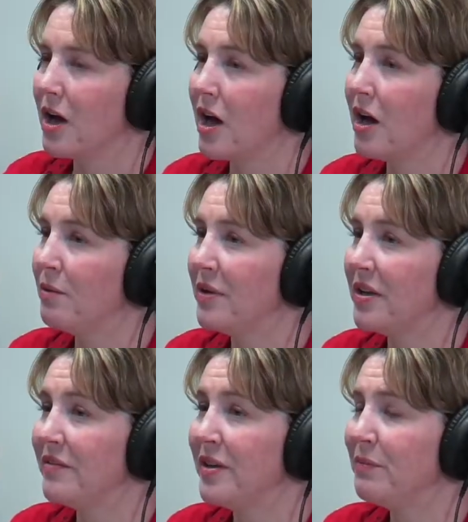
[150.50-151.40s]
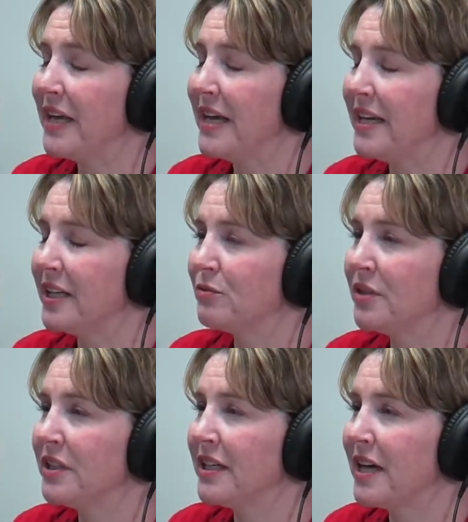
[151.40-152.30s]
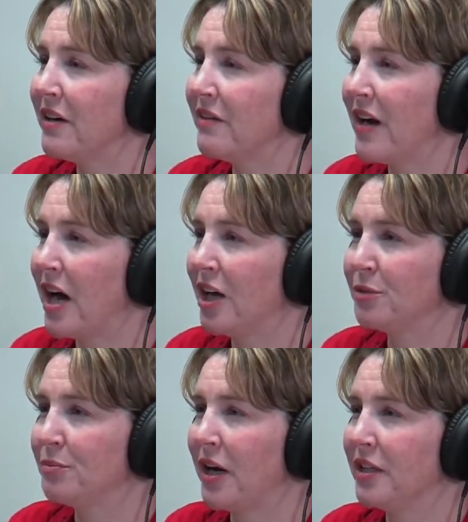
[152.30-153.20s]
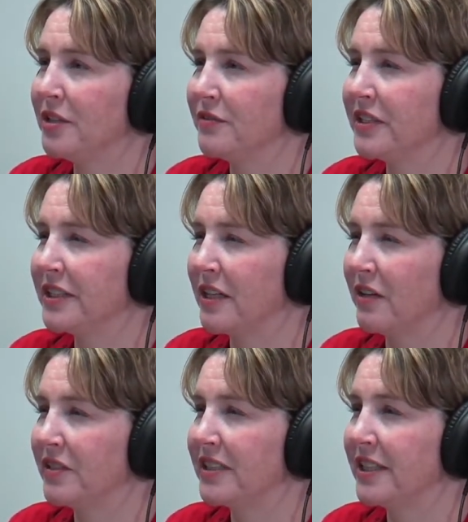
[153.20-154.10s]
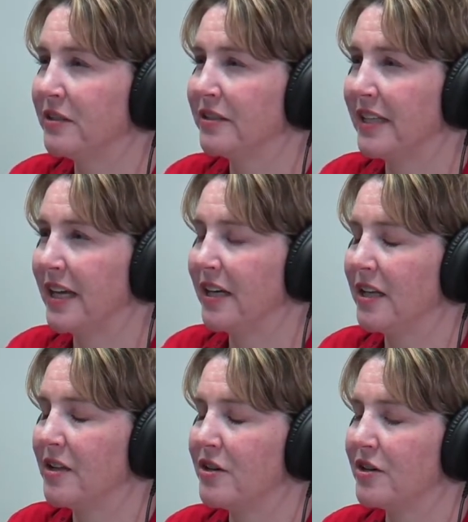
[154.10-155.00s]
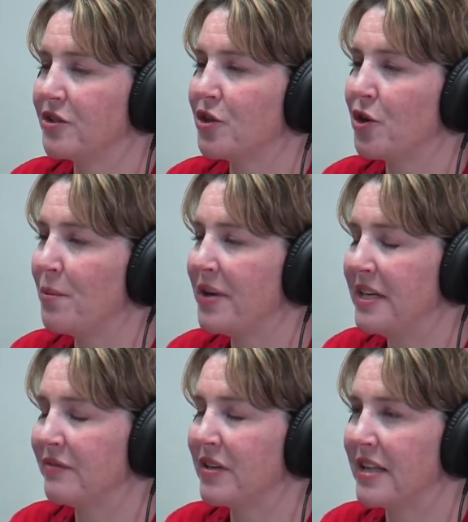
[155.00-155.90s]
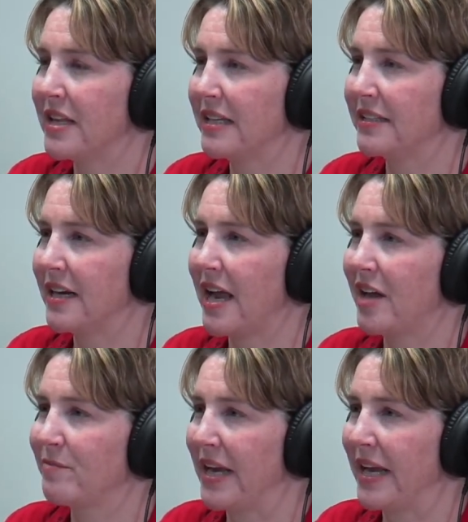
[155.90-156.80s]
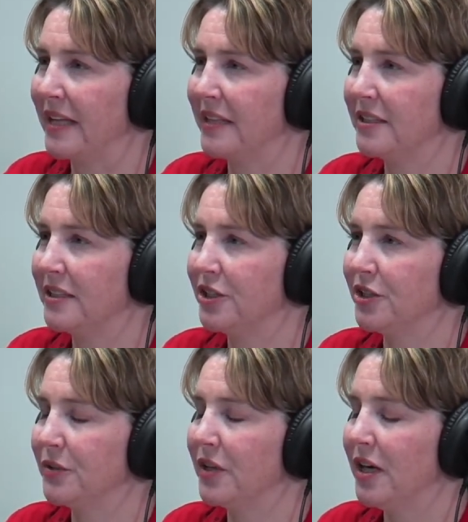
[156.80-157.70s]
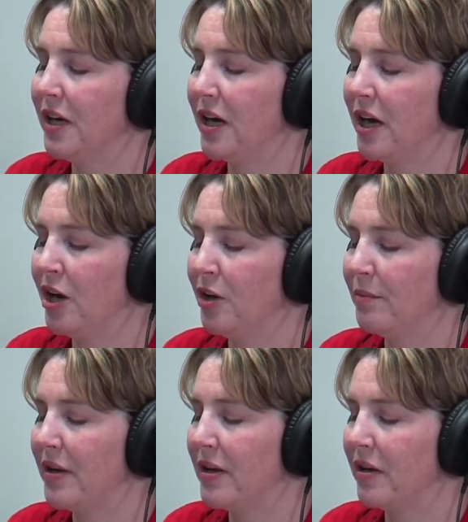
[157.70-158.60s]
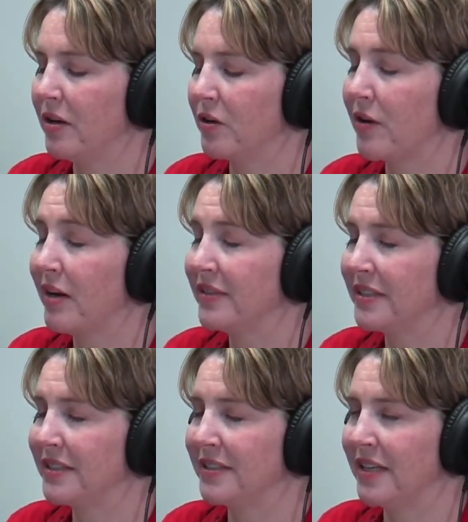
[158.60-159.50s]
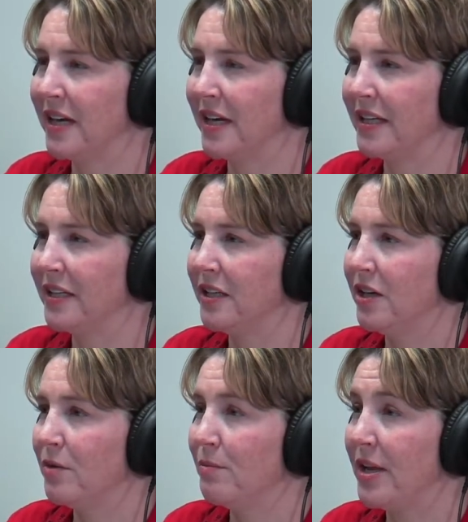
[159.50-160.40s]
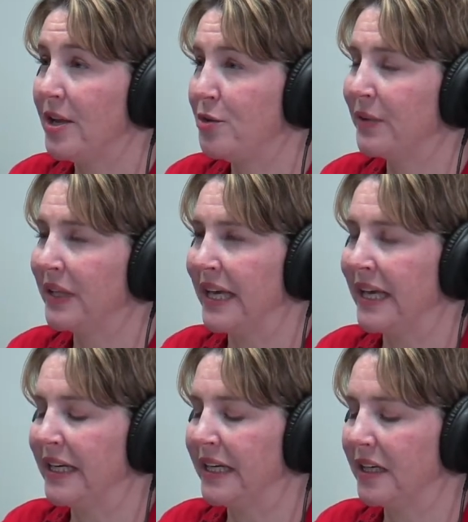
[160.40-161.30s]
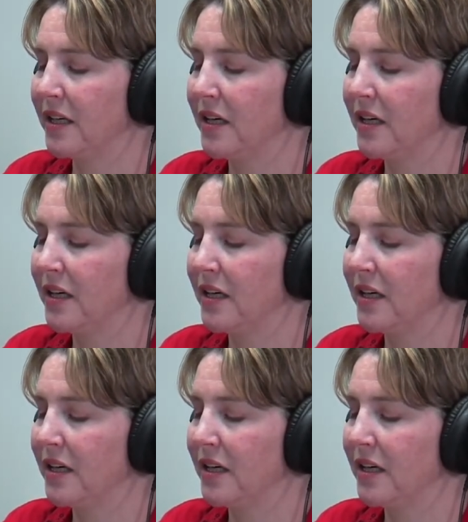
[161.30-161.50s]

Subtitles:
Event planning, it's really kind of a hodgepodge of a skill set. And there's so many different things that I have my hands into. Graphic design, menu planning,